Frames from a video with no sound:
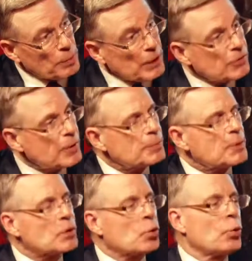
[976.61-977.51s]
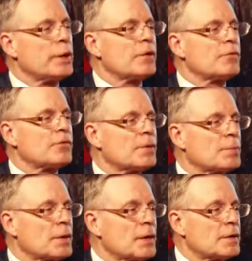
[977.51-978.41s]
except that the Queen
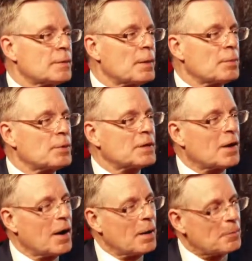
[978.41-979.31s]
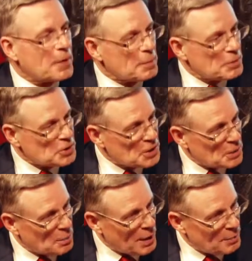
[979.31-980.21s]
reciprocated by putting her arm around Michelle
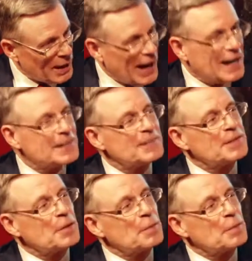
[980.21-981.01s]
Obama. And